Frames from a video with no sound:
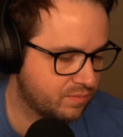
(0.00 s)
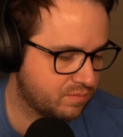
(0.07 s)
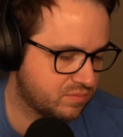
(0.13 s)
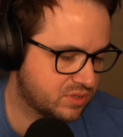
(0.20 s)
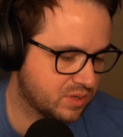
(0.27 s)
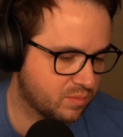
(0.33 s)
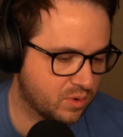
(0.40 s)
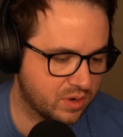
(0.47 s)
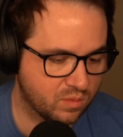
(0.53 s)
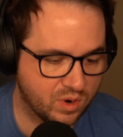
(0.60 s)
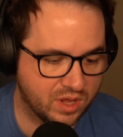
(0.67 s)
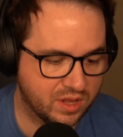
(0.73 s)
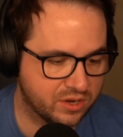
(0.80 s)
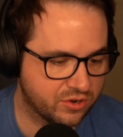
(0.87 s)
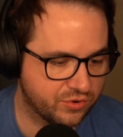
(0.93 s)
somewhat
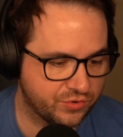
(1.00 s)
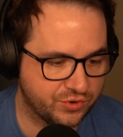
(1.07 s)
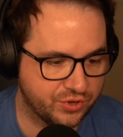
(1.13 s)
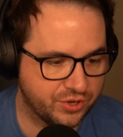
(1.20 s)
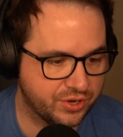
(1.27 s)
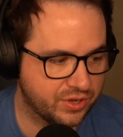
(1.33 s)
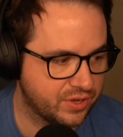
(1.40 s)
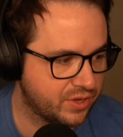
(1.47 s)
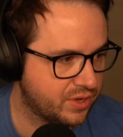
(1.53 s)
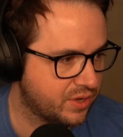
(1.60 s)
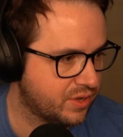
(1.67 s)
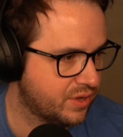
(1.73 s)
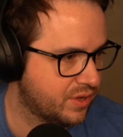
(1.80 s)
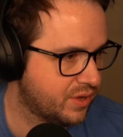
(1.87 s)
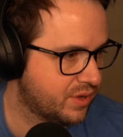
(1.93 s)
well understood,
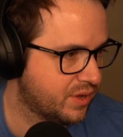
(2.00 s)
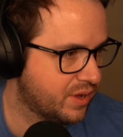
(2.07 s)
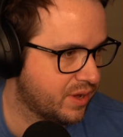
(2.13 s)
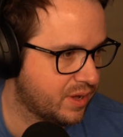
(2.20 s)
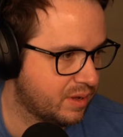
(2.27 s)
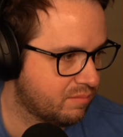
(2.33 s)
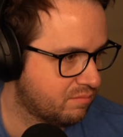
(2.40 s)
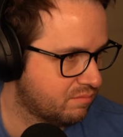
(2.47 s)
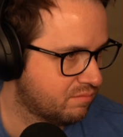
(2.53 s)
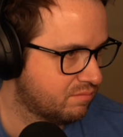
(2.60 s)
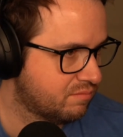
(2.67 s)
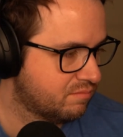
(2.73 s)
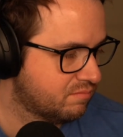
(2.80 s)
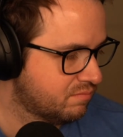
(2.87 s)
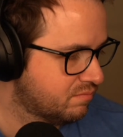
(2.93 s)
um,
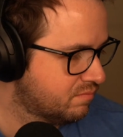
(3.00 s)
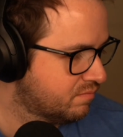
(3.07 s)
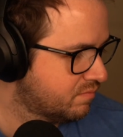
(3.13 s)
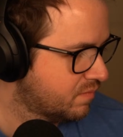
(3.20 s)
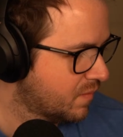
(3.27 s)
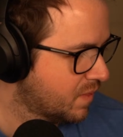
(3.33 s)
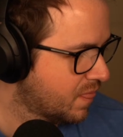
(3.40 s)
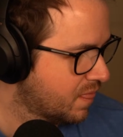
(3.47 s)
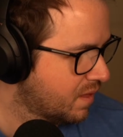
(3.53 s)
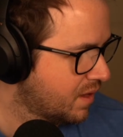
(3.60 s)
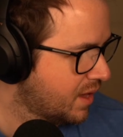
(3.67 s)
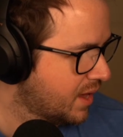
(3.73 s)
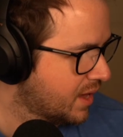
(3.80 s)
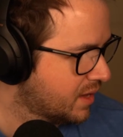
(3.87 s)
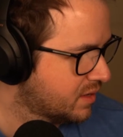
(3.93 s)

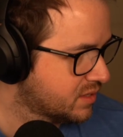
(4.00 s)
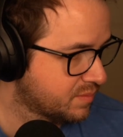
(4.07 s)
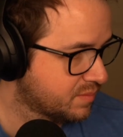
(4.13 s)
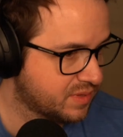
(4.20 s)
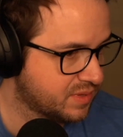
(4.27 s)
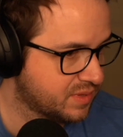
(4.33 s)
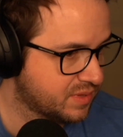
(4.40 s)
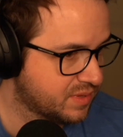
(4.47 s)
and something that